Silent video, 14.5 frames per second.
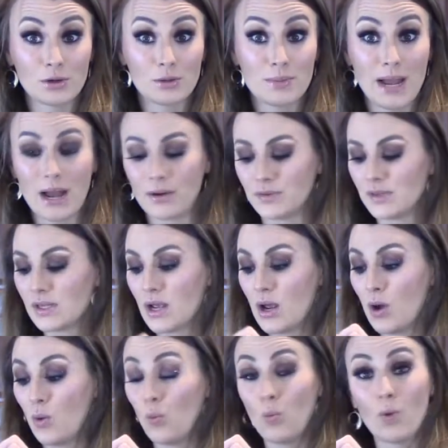pounds,
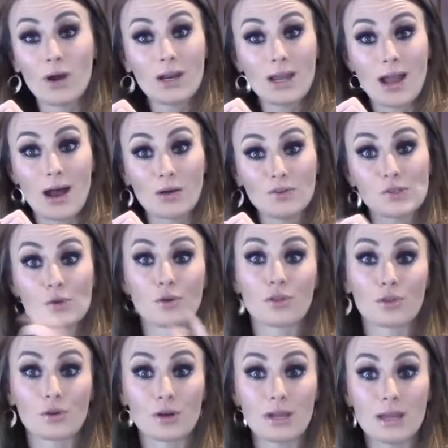1 ounce or
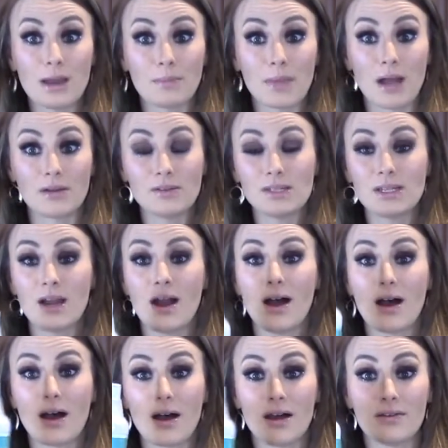30 mLs
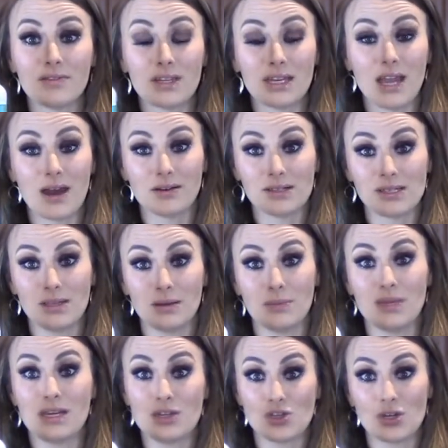of the calcium
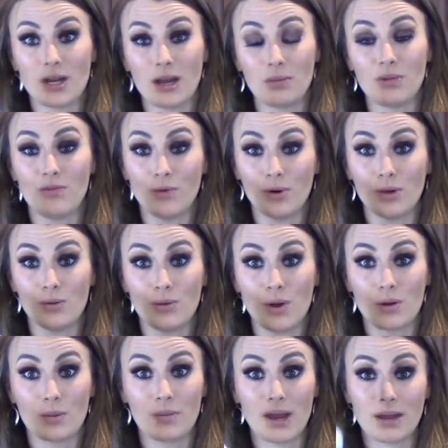each night before you go
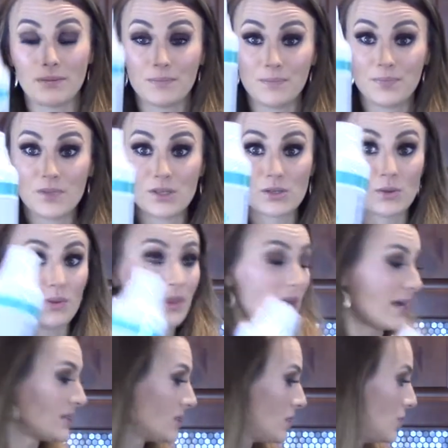to bed. So
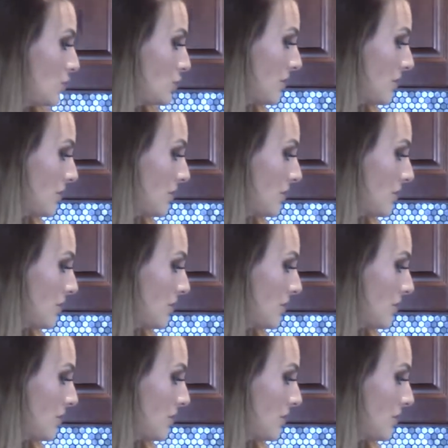that's a huge